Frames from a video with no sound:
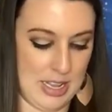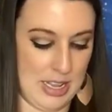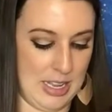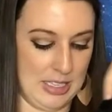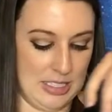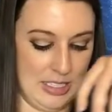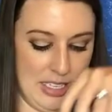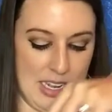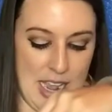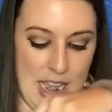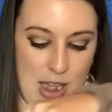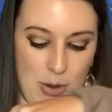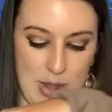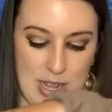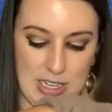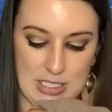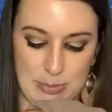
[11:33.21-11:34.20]
and see how
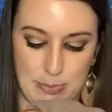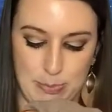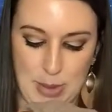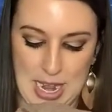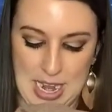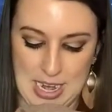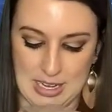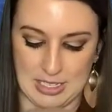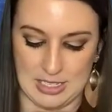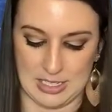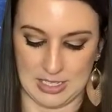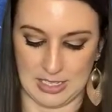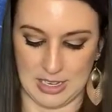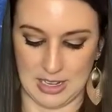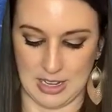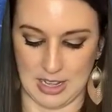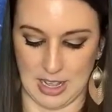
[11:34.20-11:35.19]
its base
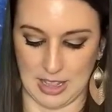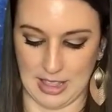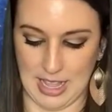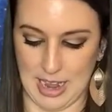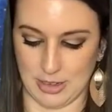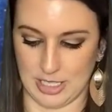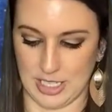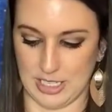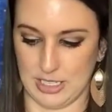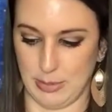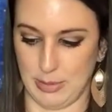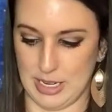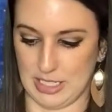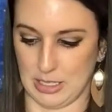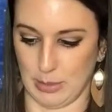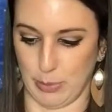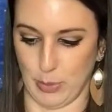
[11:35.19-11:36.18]
allows it to be
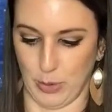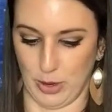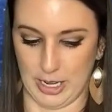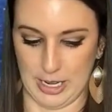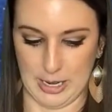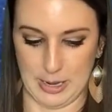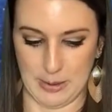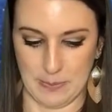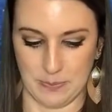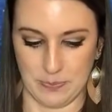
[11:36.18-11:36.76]
supported.